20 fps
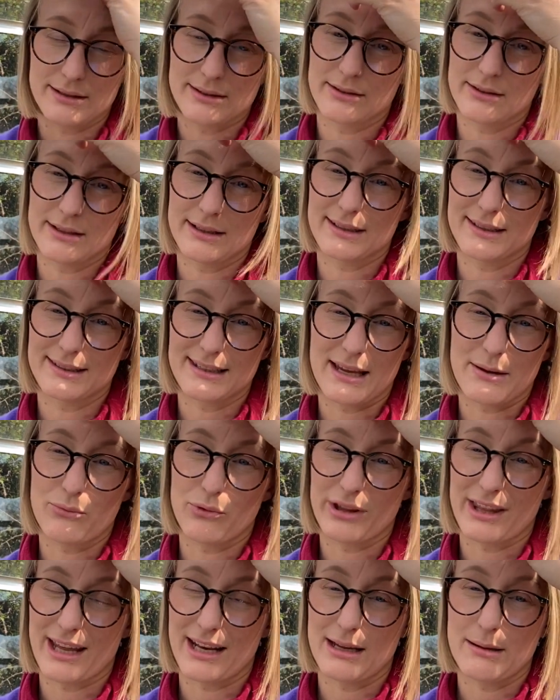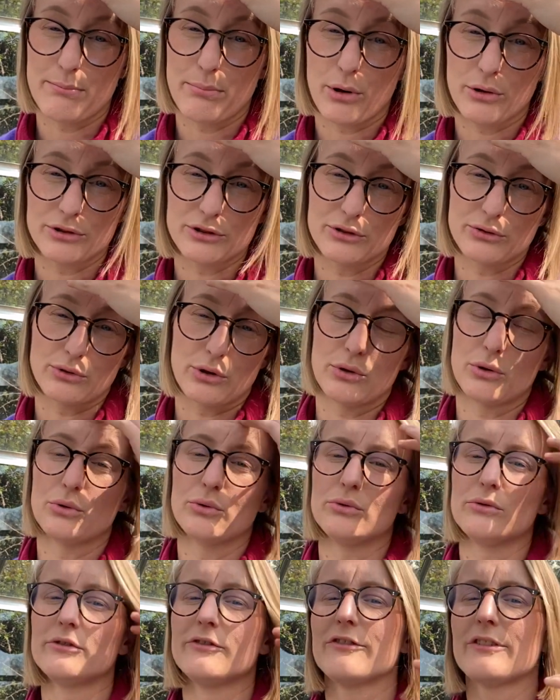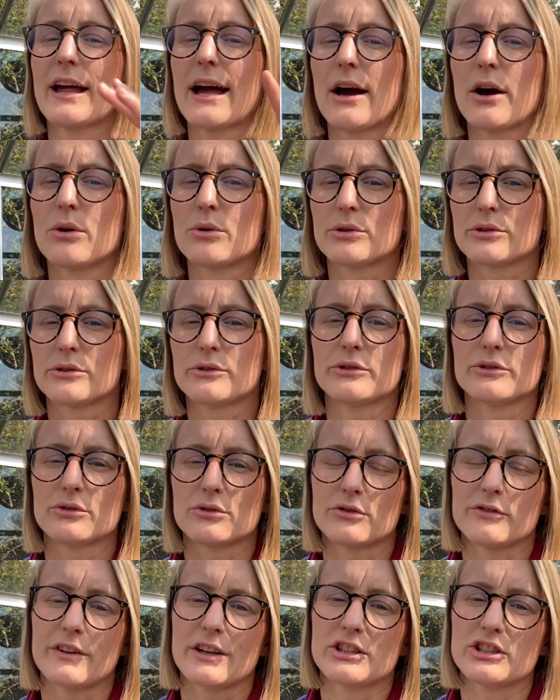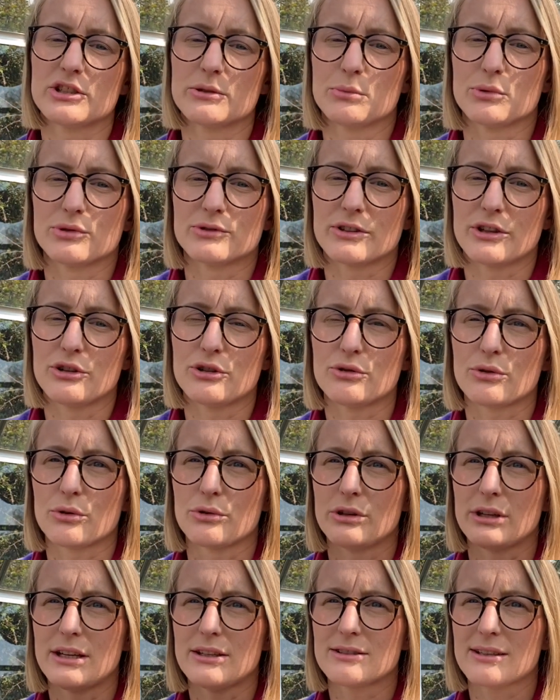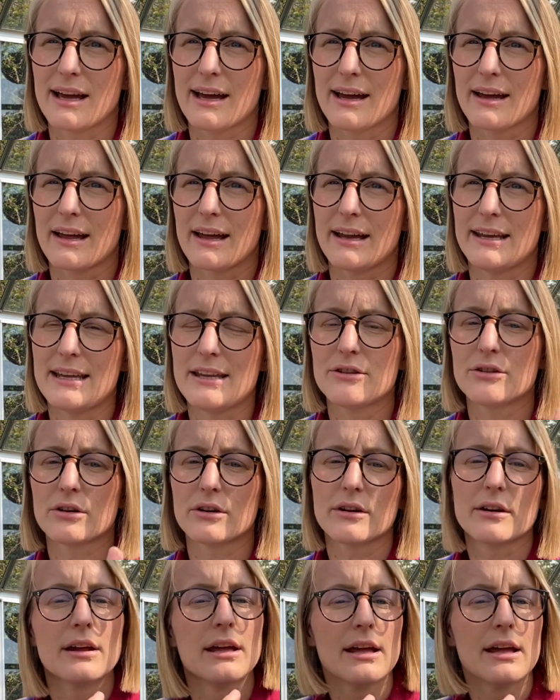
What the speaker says: So this is the same with any pot grown flowers or vegetables that you grow. You need to add either